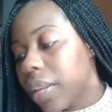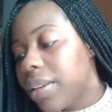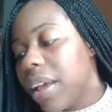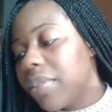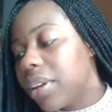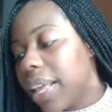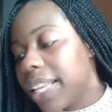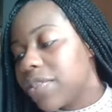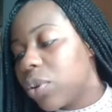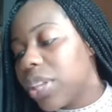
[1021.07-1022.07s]

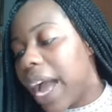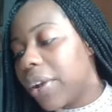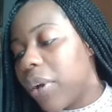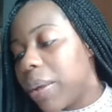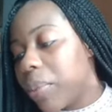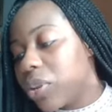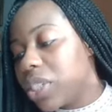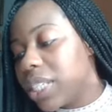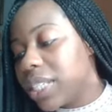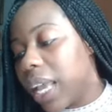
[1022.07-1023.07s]
Nevertheless, for thy great
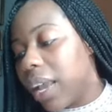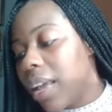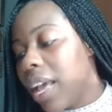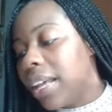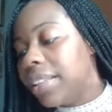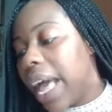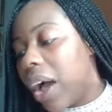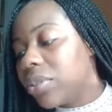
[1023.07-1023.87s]
mercy's sake, thou